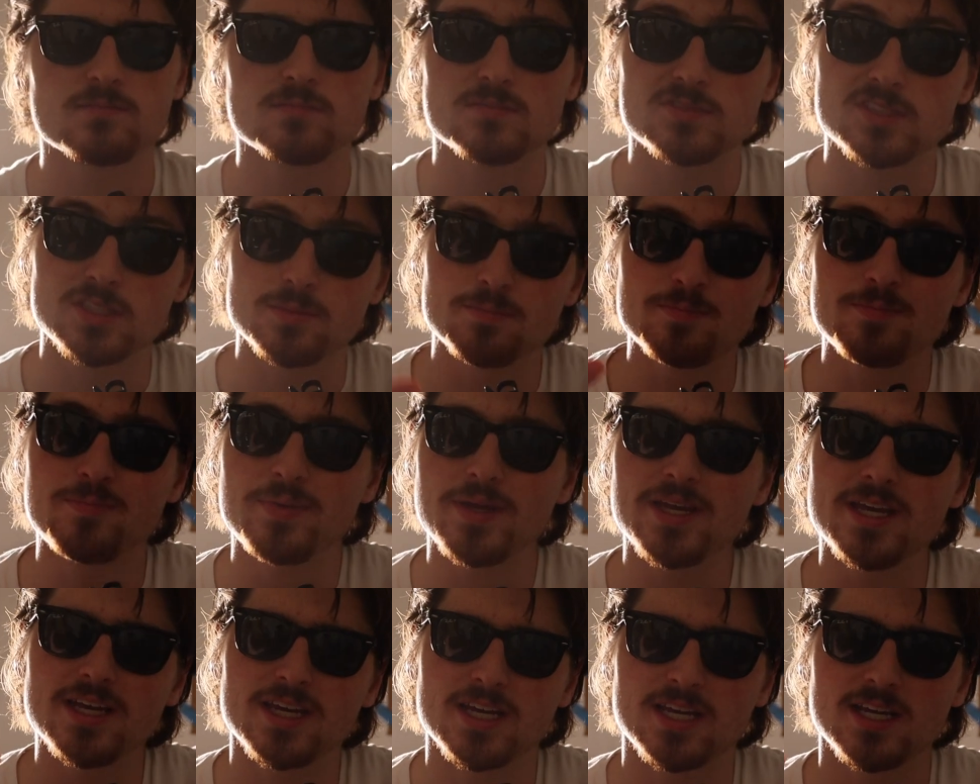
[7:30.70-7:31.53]
It's a
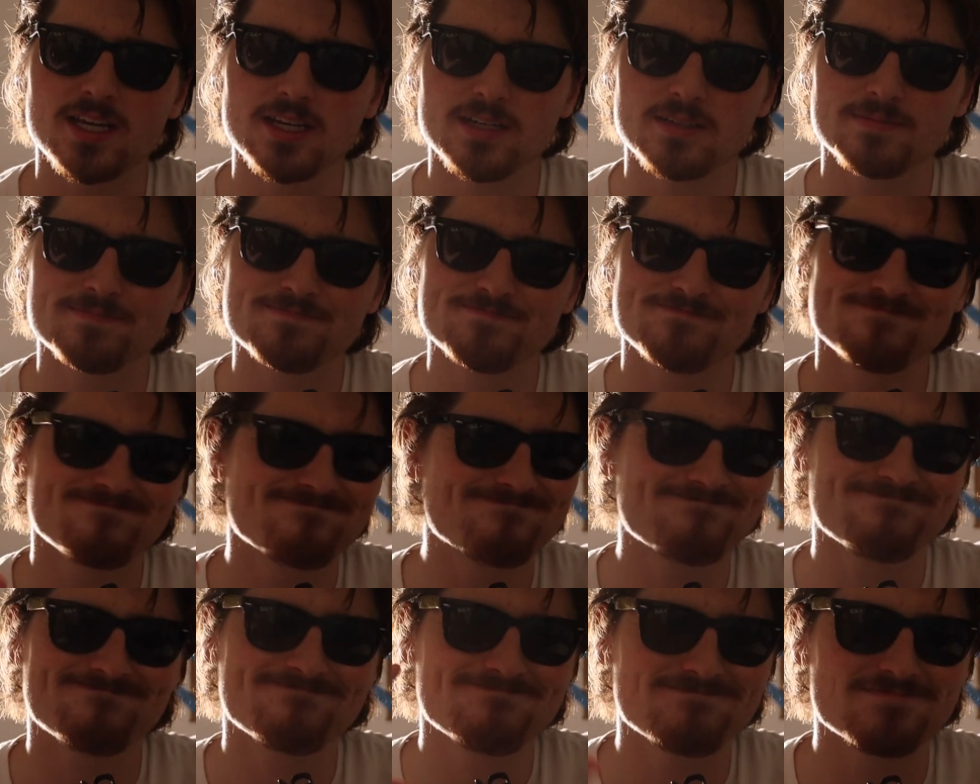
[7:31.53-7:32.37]
big
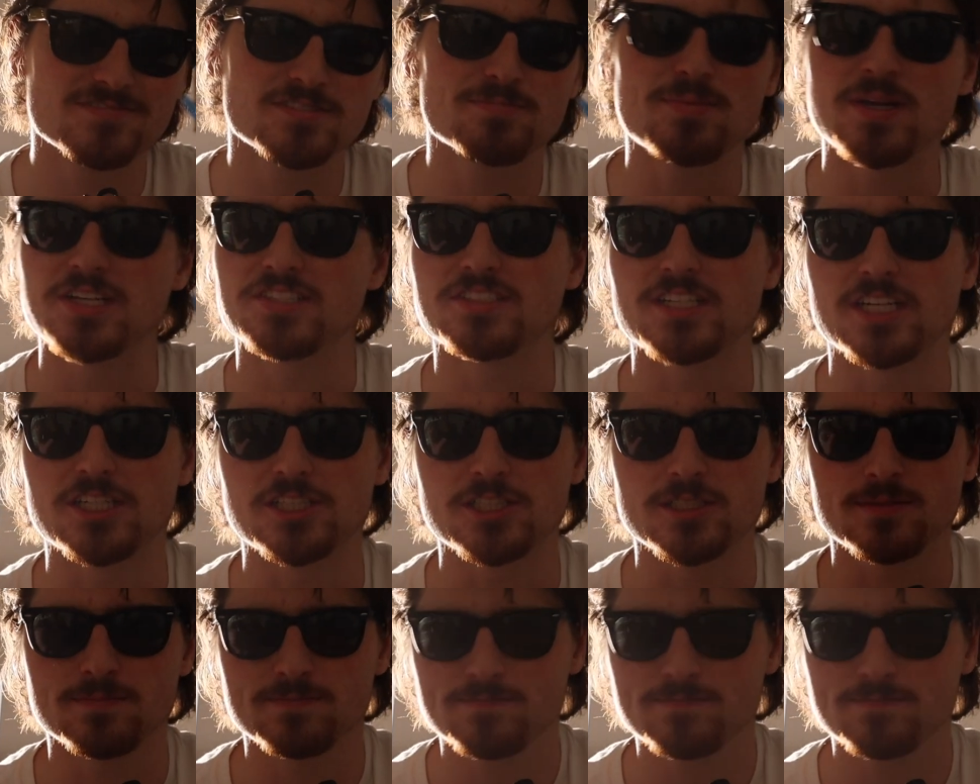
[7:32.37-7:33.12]
space station.